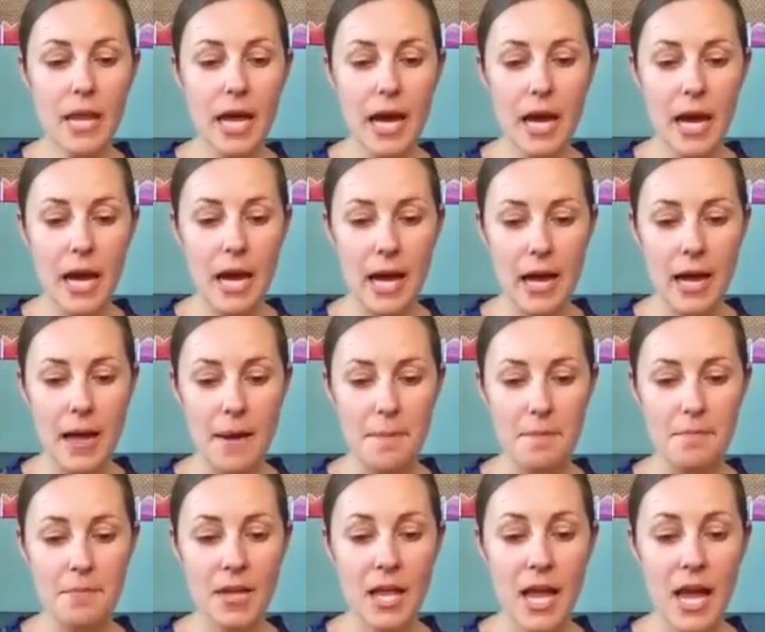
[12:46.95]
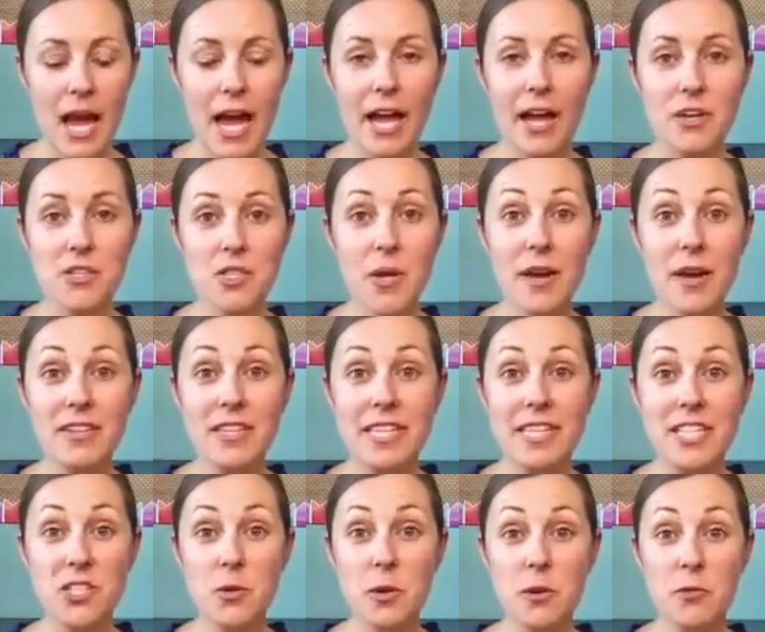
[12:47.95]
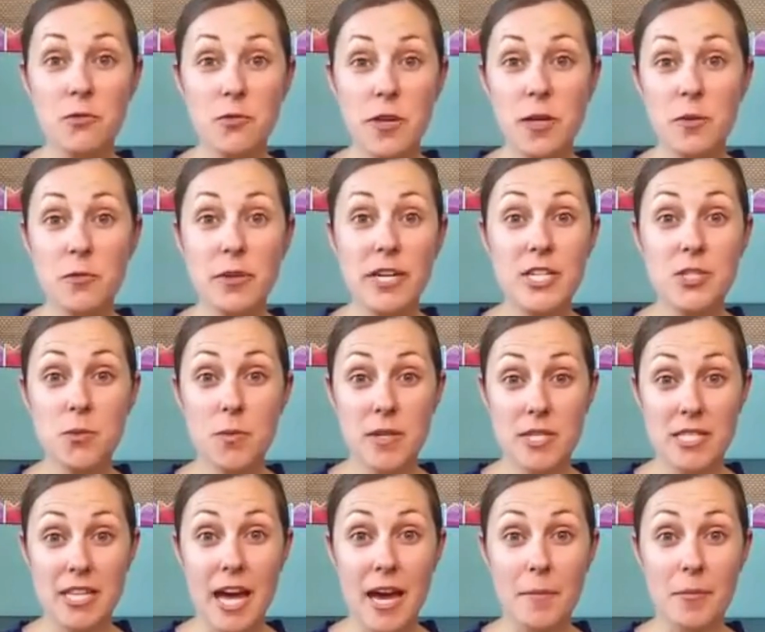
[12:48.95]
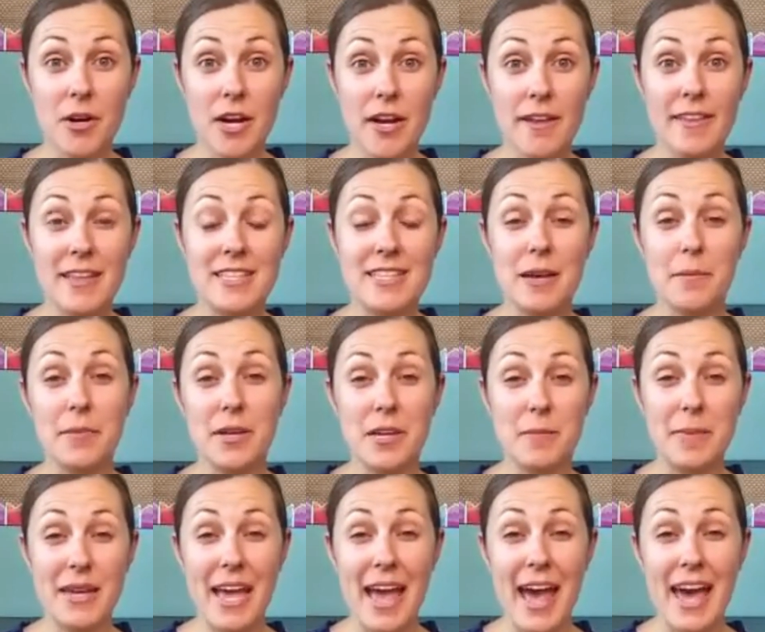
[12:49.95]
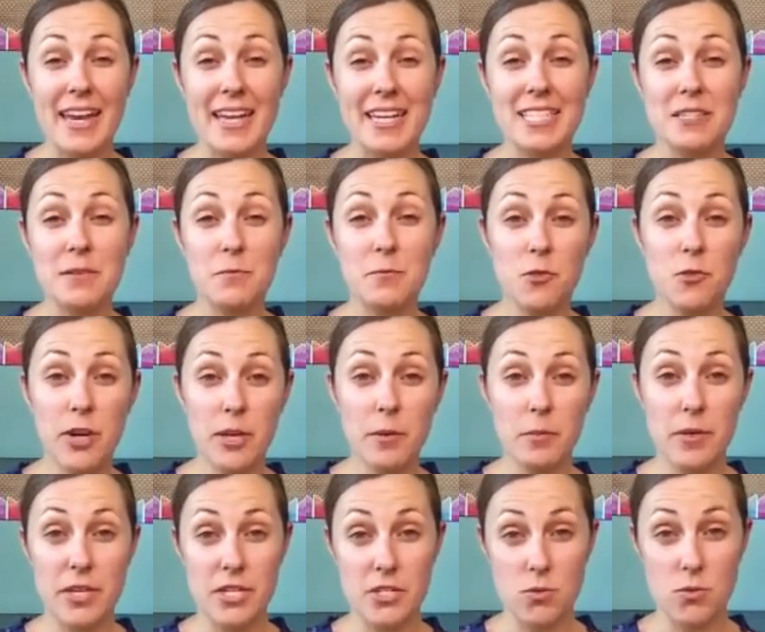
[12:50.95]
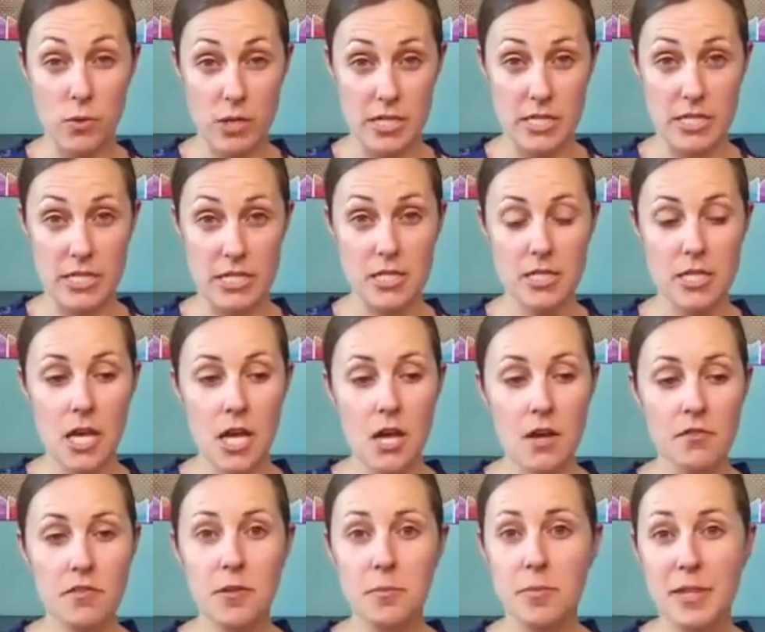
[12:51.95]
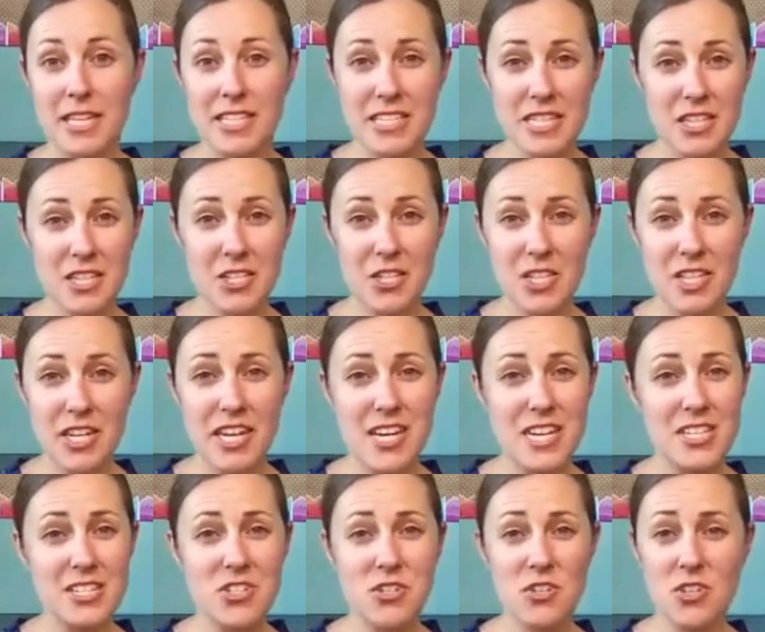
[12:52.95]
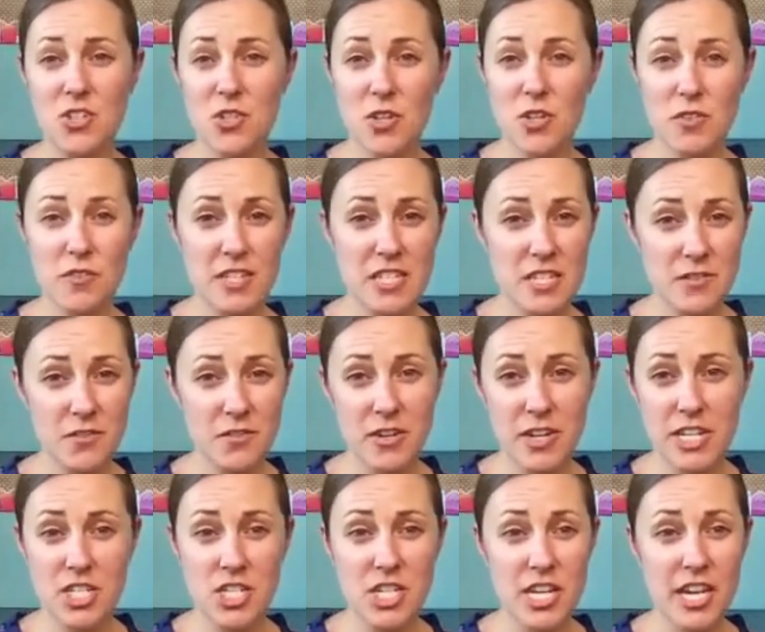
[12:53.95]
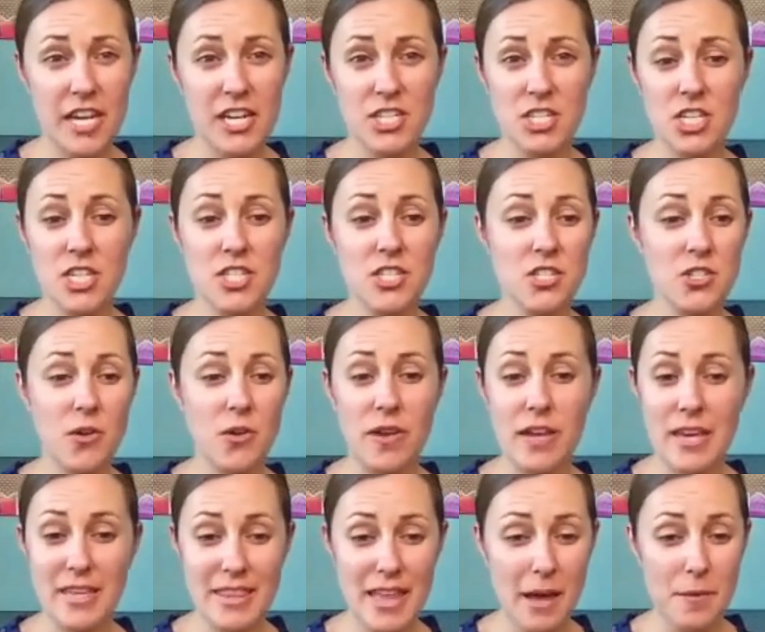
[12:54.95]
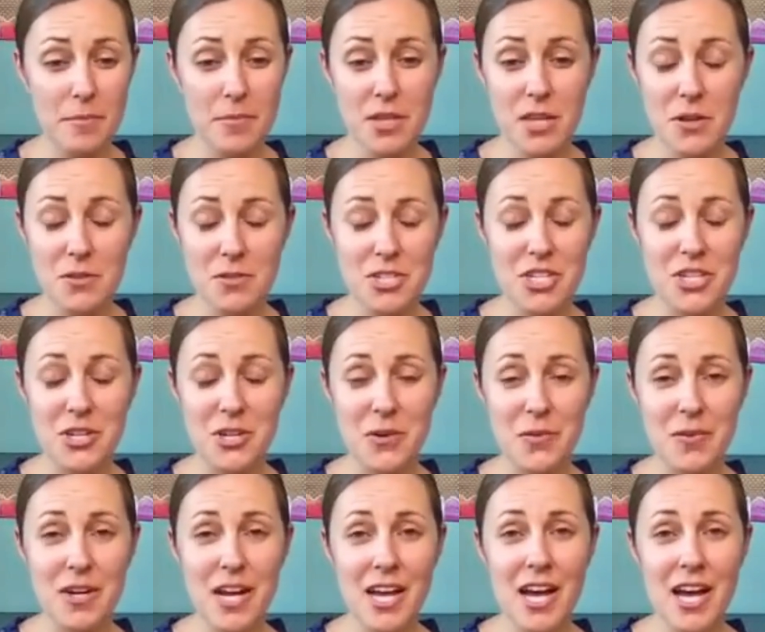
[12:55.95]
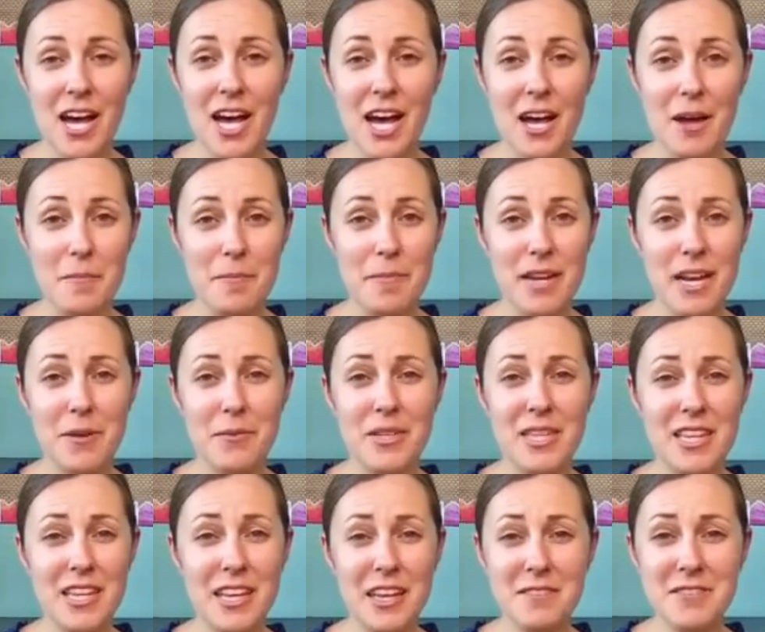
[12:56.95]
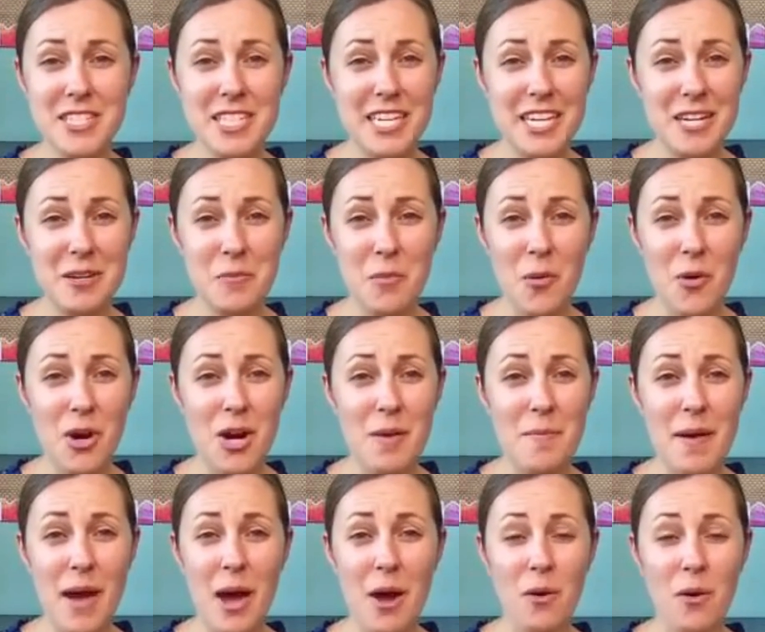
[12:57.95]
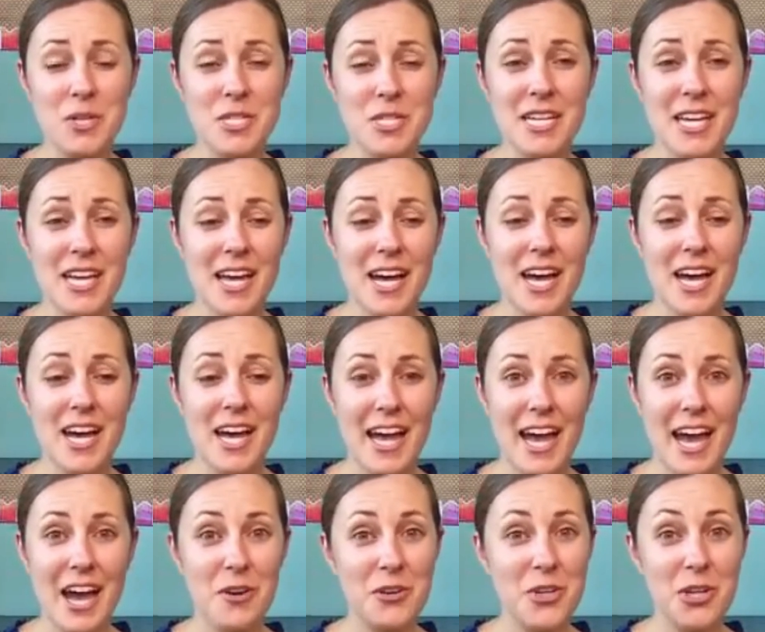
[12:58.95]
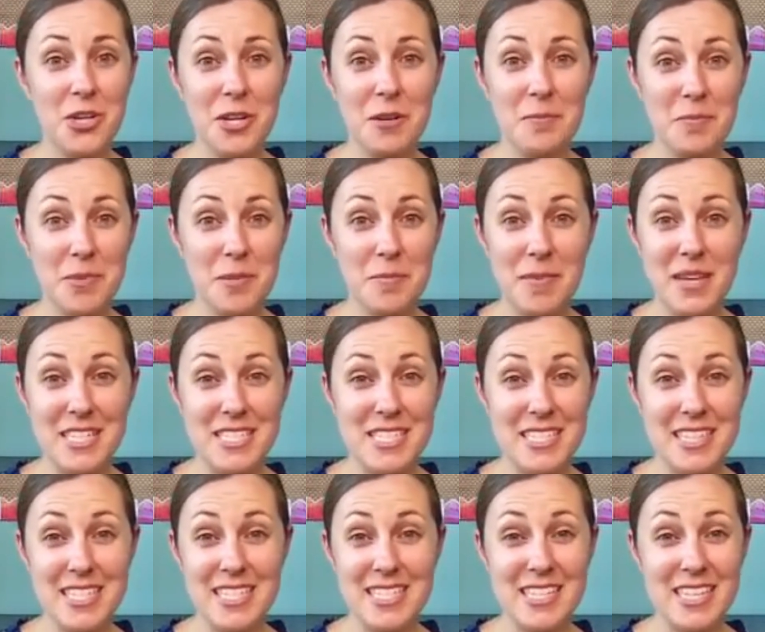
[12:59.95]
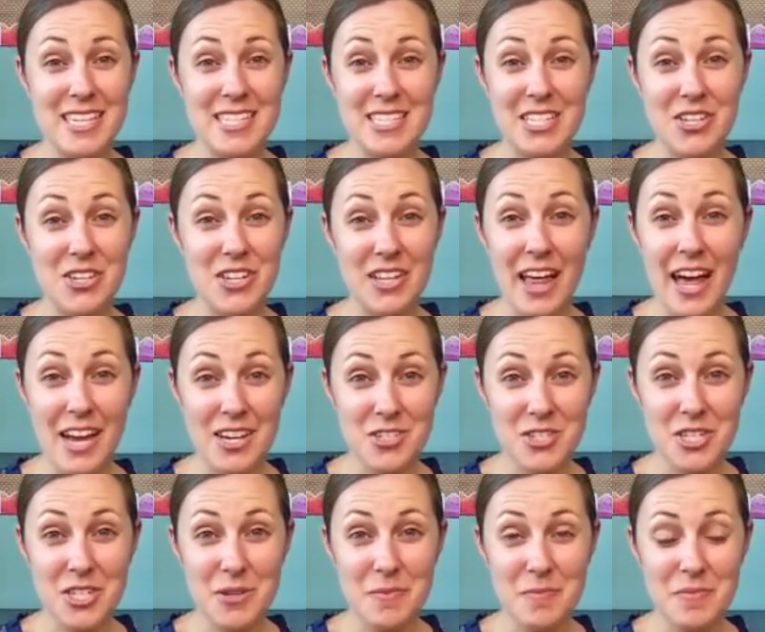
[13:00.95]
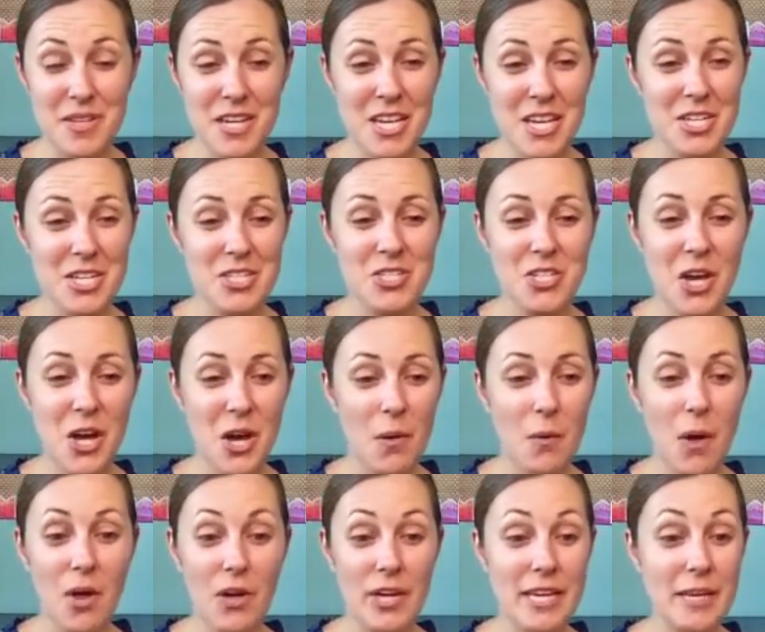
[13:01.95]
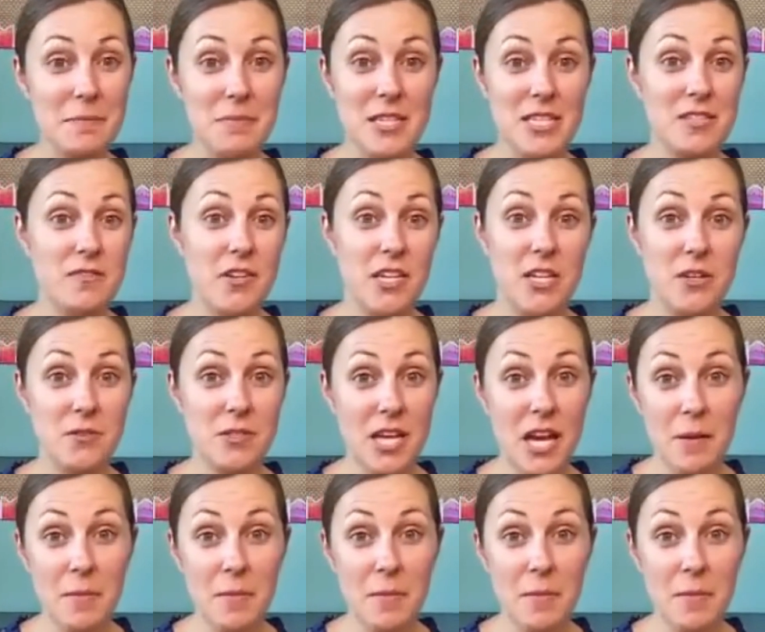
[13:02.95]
I also have a link to a free resource library that I'm going to be adding some free resources for blended learning and student-driven differentiation, so you can get that below too. But I would love to hear more about how you're implementing these things in your classroom. So I'll keep these videos